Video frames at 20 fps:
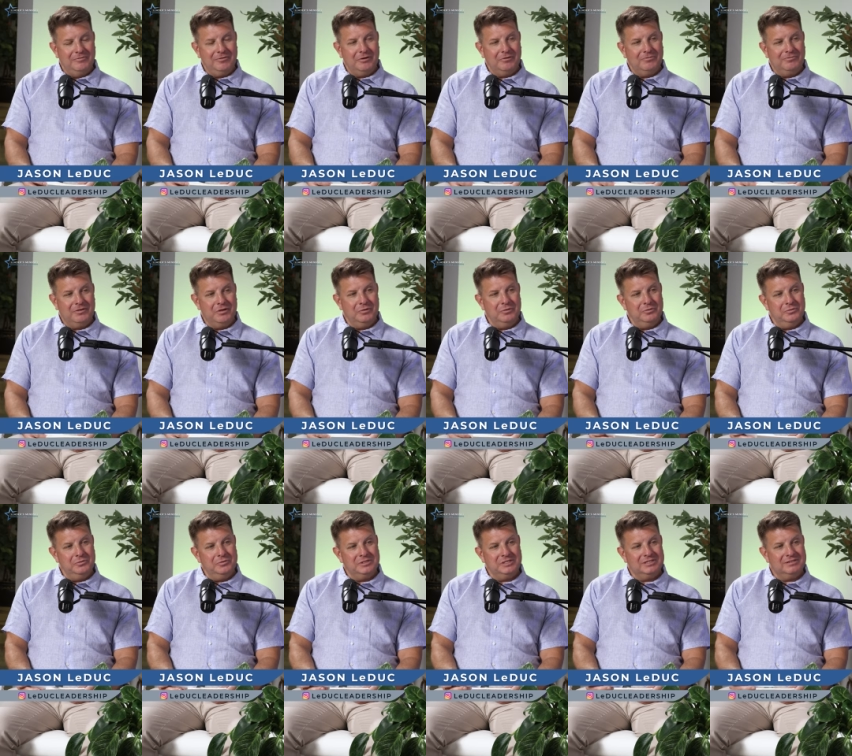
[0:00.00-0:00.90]
have your
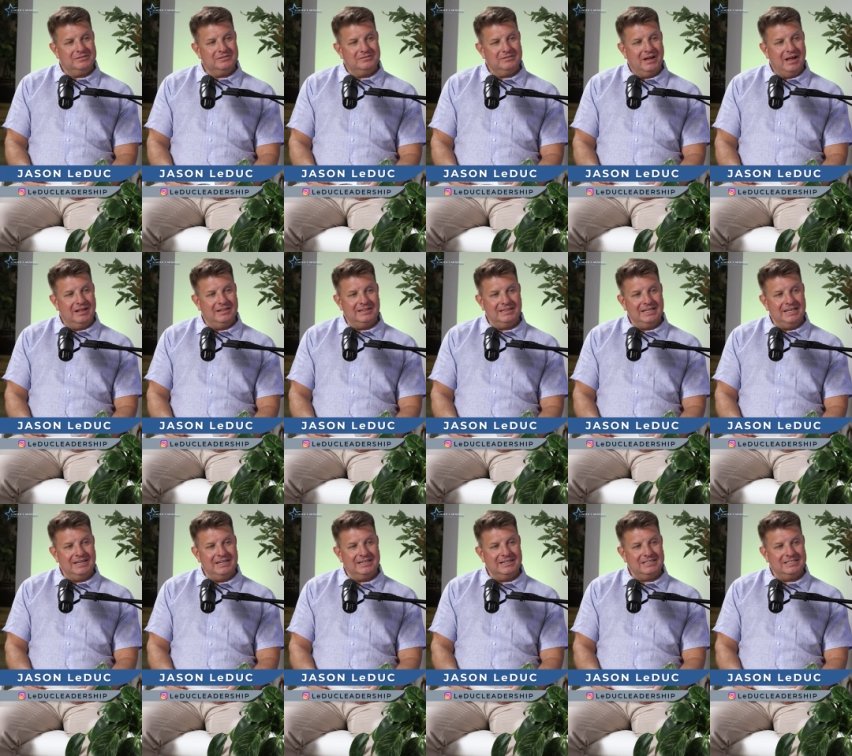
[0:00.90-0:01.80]
views on
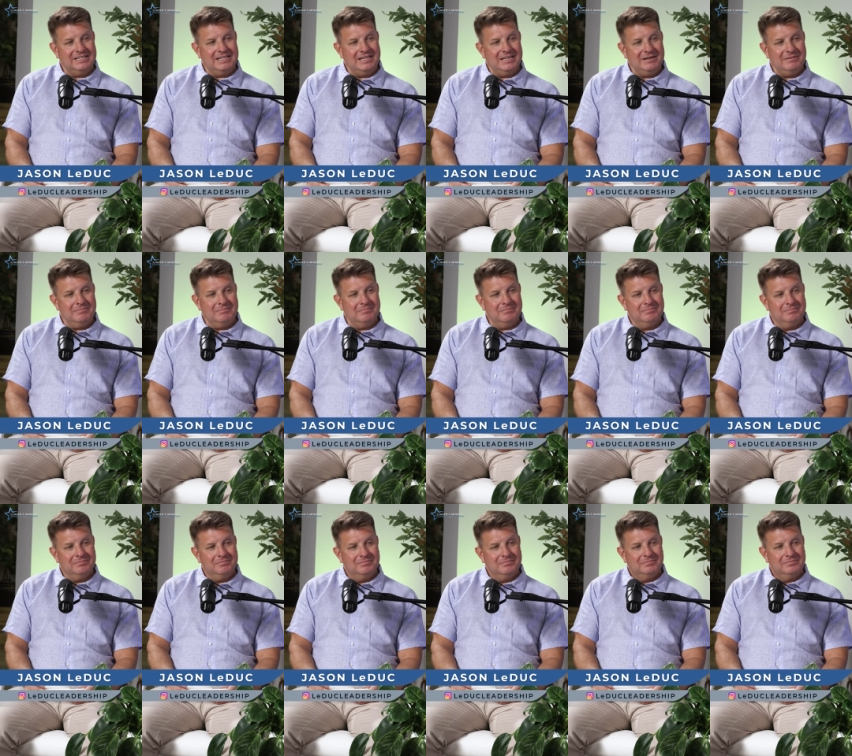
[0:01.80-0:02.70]
leading a team
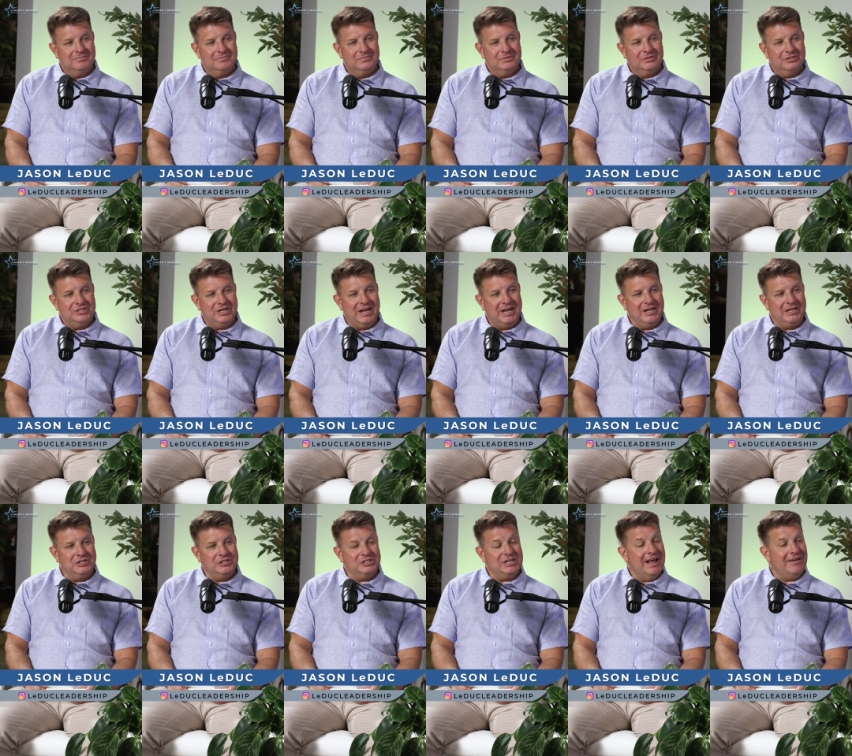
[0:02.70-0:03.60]

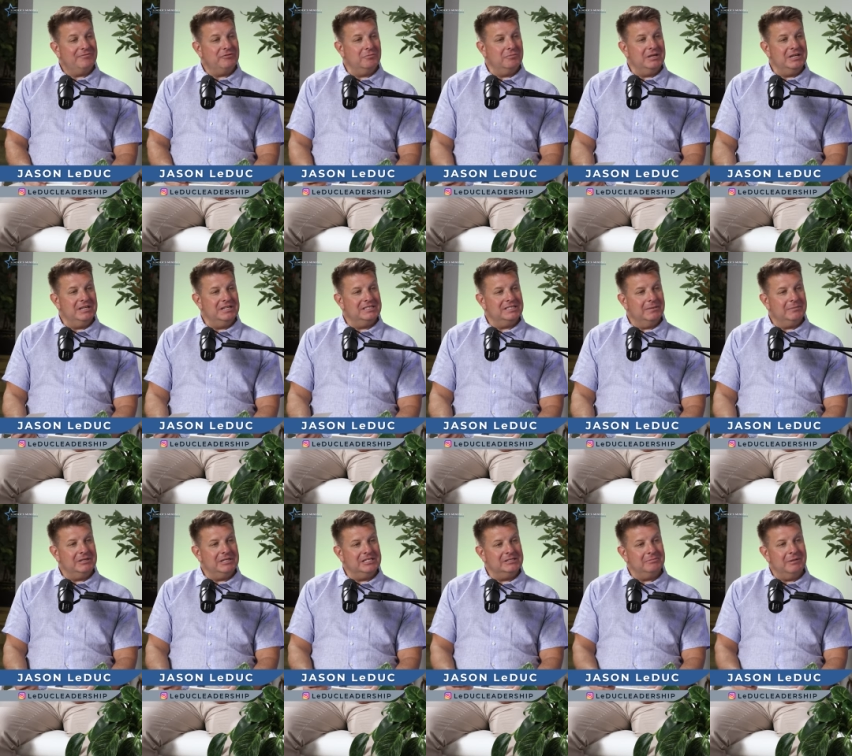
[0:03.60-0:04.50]
changed after meeting
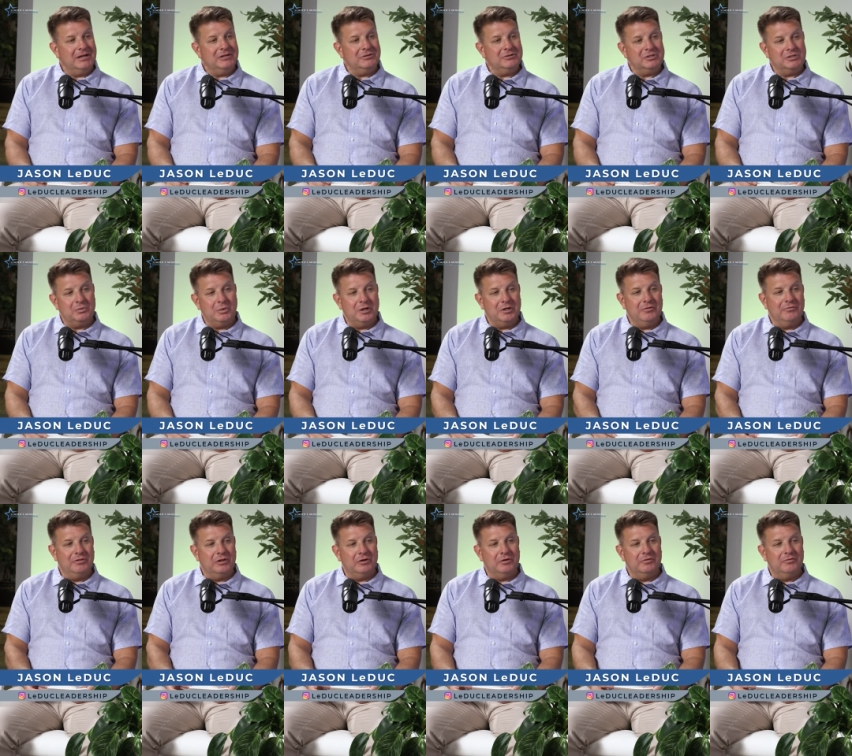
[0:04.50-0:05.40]
some of these mentors and what
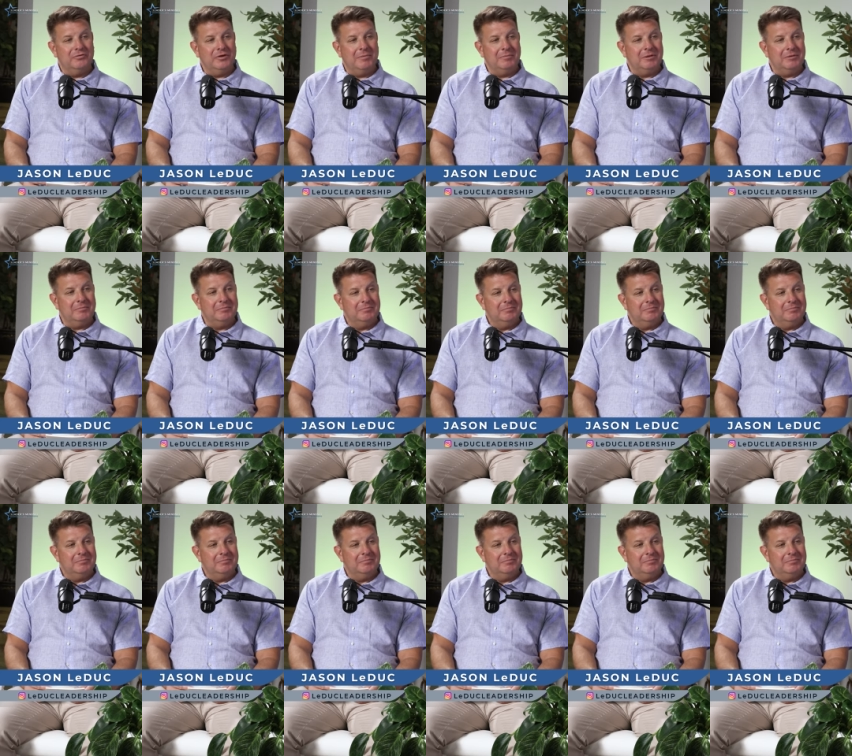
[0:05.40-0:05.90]
you've learned from them?